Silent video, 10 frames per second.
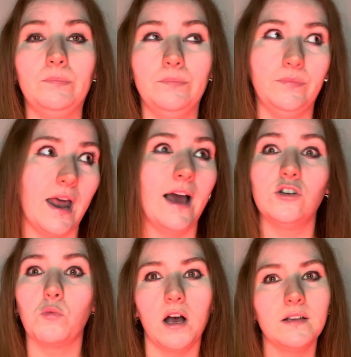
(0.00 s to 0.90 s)

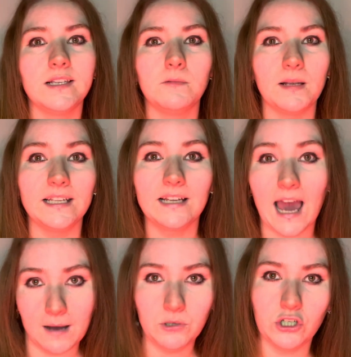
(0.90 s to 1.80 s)
ne'er-do-wells has been
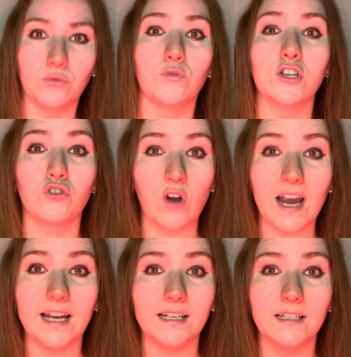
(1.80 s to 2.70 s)
captured and
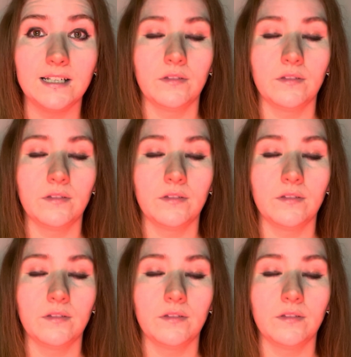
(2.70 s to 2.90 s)
restrained,